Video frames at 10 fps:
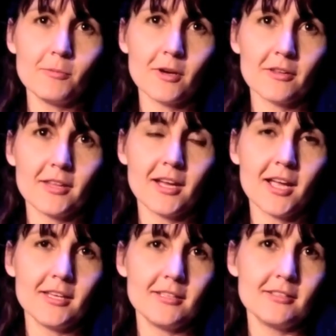work that I
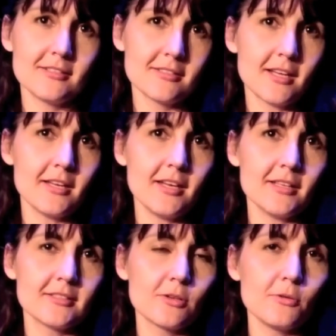had studied
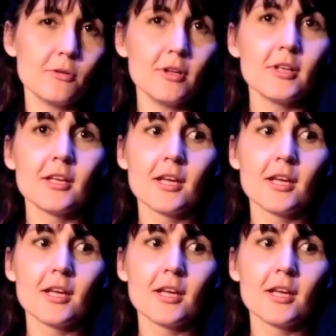at school,